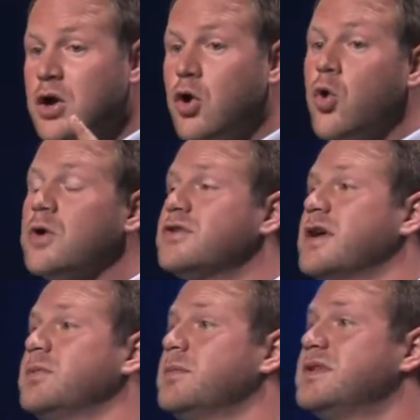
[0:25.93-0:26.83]
Core
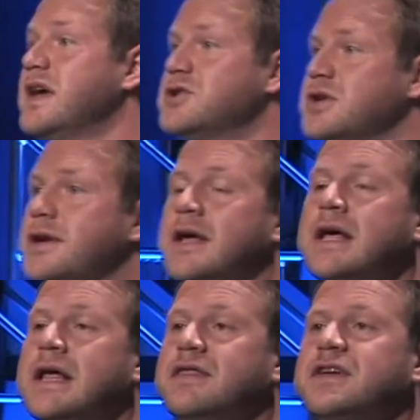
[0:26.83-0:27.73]
supplementation.
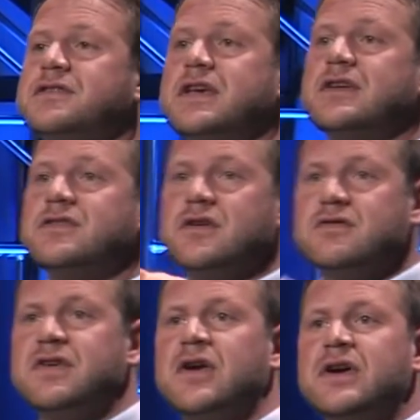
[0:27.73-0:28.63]
This is the
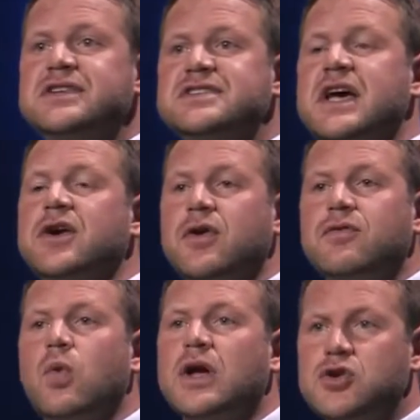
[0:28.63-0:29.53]
very center of
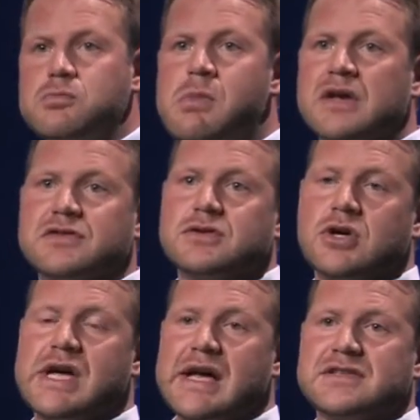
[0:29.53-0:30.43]
what you must
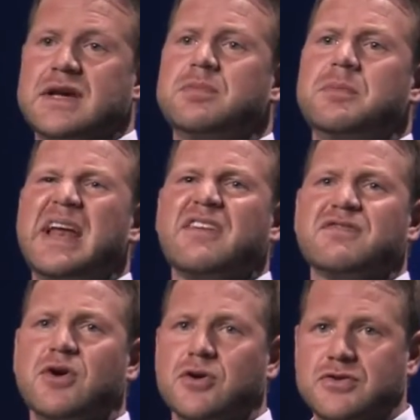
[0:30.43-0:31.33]
look at supplementing
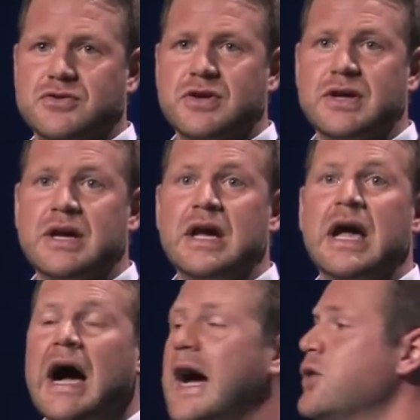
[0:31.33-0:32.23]
first.
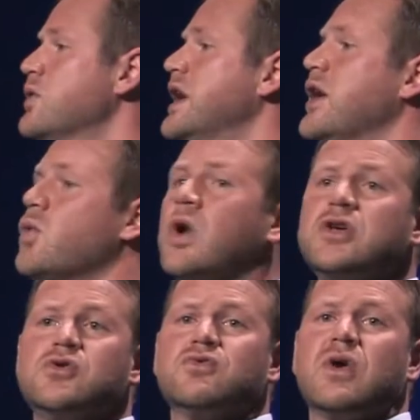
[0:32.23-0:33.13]
I don't care what
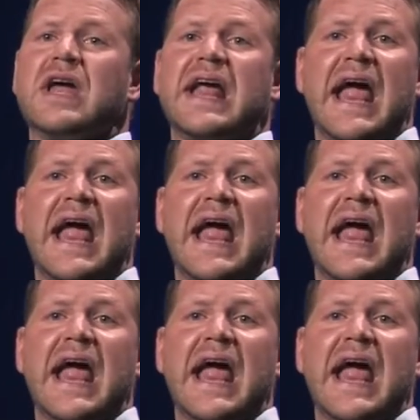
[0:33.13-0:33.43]
you've read